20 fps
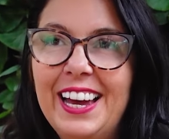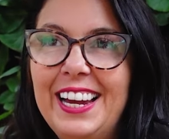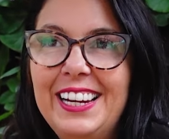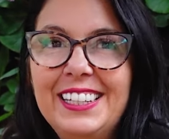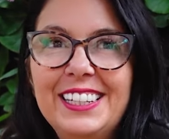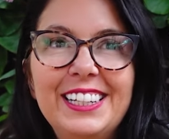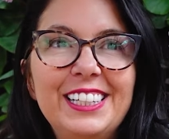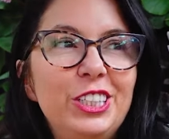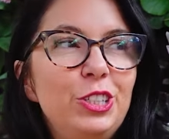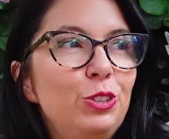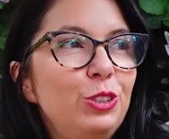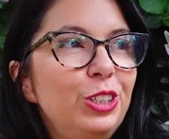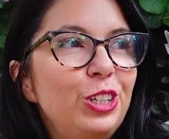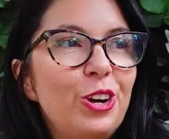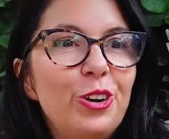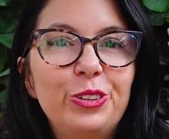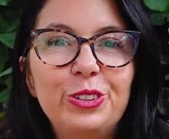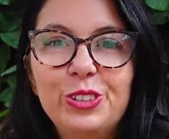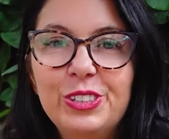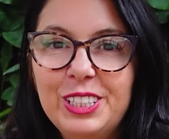And
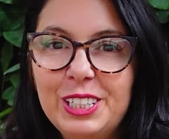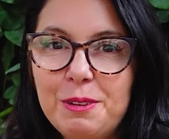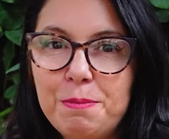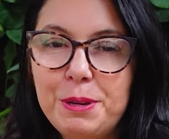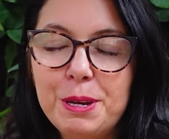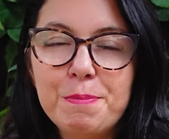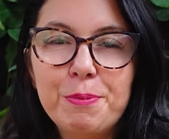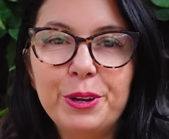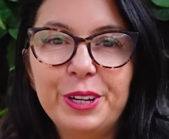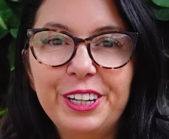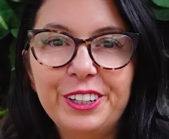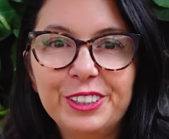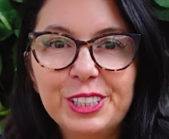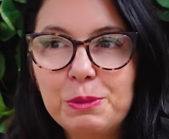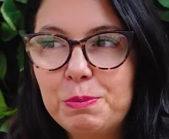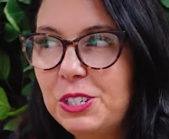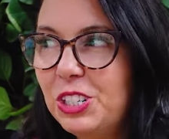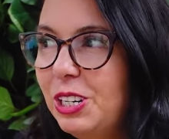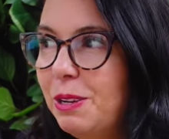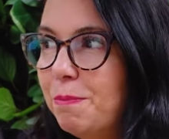you see people here,
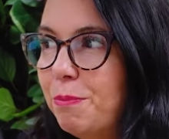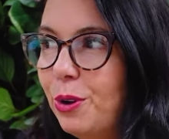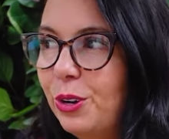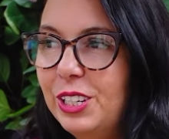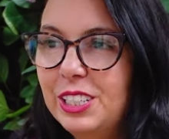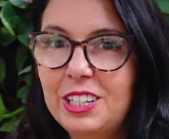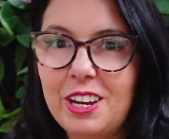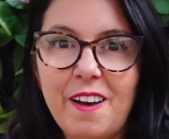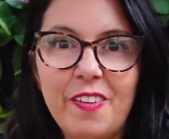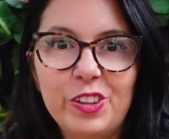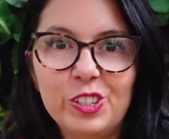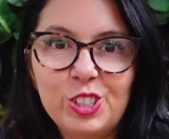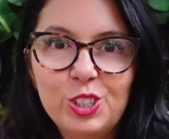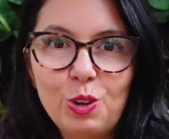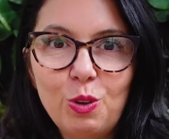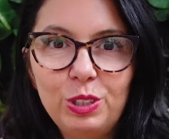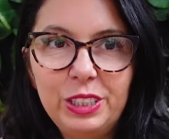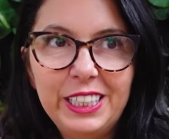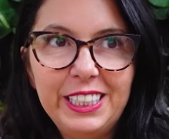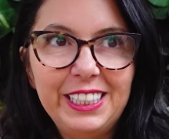especially in Bogota, they're
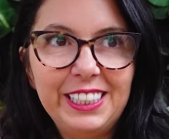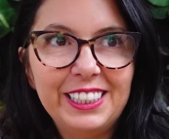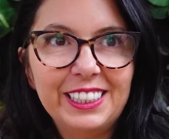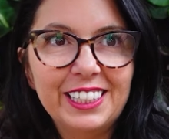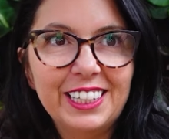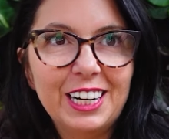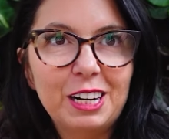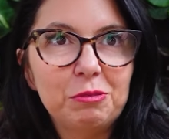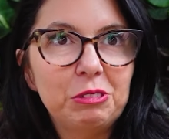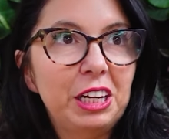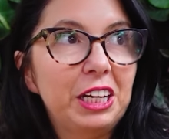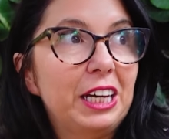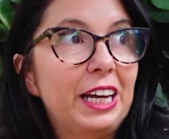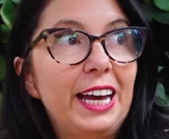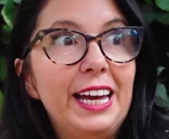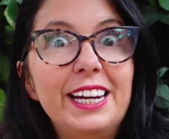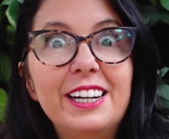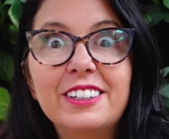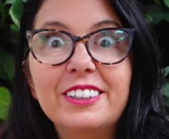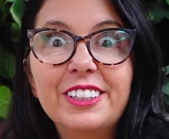so lean. And I'm like,
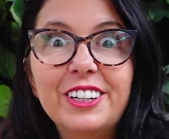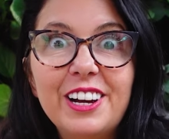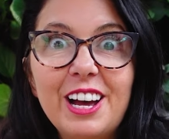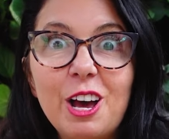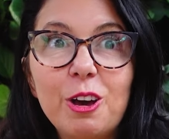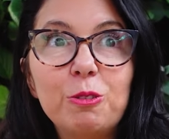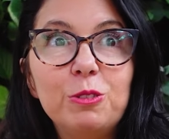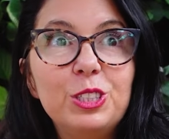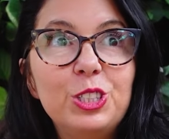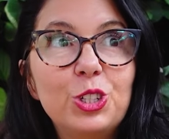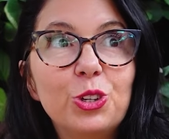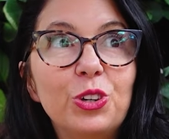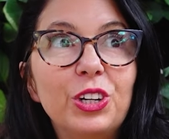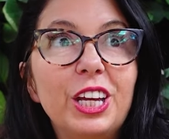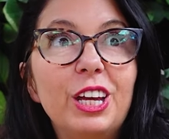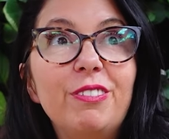I don't know how I would do it.